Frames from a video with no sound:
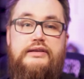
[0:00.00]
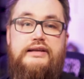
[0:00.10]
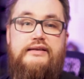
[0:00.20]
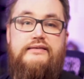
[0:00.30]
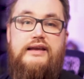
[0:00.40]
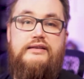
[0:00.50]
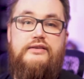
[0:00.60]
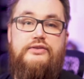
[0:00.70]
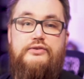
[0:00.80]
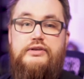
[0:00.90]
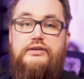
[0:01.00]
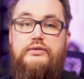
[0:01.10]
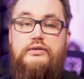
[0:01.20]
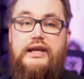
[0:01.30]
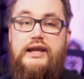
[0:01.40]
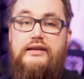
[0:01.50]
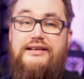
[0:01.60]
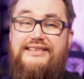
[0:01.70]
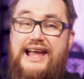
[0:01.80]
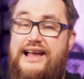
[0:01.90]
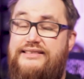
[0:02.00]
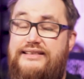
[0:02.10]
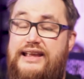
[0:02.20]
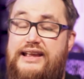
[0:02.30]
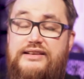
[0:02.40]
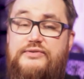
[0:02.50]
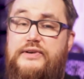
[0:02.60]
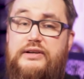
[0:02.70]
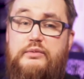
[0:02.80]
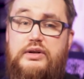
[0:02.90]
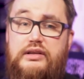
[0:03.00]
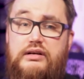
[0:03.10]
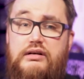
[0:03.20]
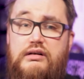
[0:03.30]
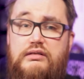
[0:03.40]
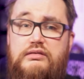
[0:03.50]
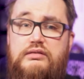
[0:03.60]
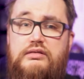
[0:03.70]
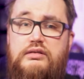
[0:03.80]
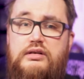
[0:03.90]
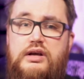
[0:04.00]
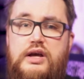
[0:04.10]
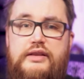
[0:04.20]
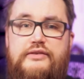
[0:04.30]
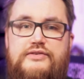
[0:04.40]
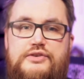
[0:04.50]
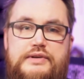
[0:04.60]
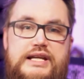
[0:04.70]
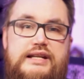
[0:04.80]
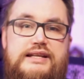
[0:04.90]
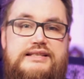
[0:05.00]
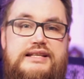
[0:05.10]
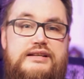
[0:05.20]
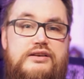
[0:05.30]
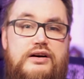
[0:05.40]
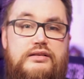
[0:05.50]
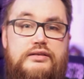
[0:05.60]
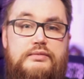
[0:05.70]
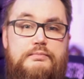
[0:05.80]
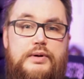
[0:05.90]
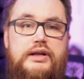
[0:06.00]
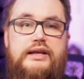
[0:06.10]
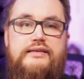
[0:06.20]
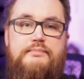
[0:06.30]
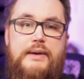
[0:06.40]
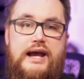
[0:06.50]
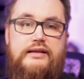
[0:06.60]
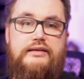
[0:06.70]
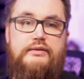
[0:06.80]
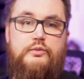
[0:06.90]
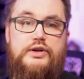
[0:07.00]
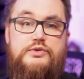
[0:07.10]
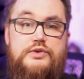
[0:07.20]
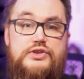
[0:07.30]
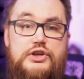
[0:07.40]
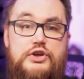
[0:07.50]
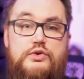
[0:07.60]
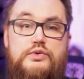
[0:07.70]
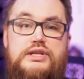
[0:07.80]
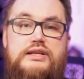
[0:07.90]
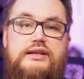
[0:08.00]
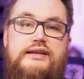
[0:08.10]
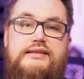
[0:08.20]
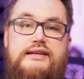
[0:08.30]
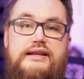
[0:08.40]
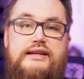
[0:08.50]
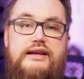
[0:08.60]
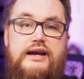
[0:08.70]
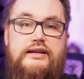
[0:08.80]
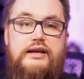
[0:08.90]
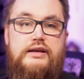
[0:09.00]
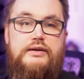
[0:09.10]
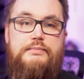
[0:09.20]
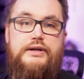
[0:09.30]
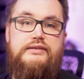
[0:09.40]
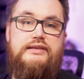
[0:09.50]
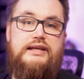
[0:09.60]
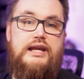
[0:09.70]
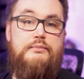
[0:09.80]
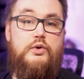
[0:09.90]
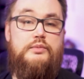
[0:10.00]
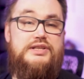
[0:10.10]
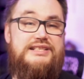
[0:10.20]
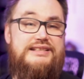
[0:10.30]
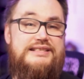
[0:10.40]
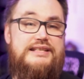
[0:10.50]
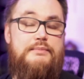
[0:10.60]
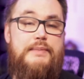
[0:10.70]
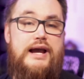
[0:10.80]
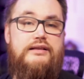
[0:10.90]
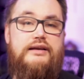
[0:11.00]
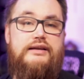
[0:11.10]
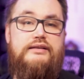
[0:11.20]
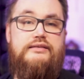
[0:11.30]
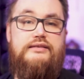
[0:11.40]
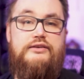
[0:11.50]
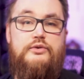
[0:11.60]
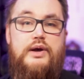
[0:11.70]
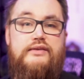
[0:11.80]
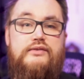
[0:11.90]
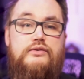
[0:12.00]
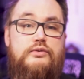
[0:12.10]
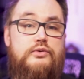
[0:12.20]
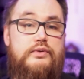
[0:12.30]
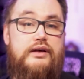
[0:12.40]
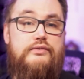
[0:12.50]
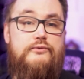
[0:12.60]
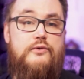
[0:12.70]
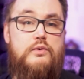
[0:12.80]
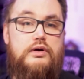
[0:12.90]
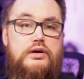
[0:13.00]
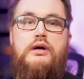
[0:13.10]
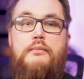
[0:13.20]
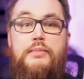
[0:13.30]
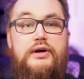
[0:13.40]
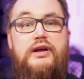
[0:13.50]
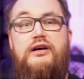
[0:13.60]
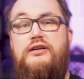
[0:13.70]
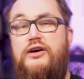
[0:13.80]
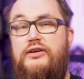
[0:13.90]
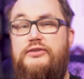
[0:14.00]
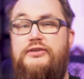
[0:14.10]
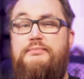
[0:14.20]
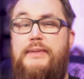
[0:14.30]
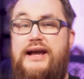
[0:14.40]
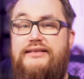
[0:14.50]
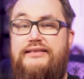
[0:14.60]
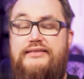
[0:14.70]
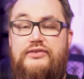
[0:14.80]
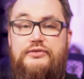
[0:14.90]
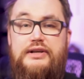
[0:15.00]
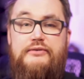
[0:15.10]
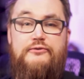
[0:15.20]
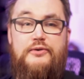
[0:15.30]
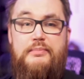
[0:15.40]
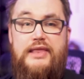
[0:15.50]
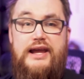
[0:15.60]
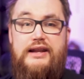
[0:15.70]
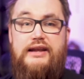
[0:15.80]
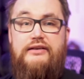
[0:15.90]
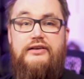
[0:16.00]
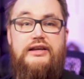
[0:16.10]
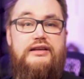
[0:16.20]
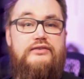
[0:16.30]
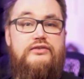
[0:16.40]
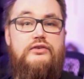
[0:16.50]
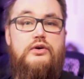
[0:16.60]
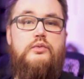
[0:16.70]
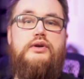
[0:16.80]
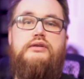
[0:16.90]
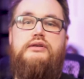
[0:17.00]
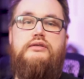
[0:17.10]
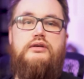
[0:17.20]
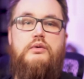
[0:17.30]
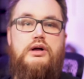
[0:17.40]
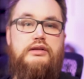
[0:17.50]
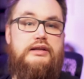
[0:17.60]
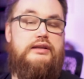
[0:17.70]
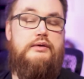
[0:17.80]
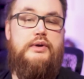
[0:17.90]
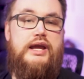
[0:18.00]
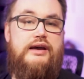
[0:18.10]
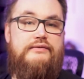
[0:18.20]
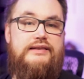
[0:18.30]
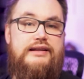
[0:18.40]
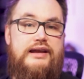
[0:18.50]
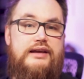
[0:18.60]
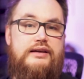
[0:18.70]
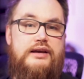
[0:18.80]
Lynx, and the 30-year-old handheld hasn't aged very well at all. The screen is in color, but it's backlit, which was huge in 1989 compared to the Game Boy, which didn't see a backlight in the US until 2004. But a color backlit screen from that era is nowhere near the quality that we have today.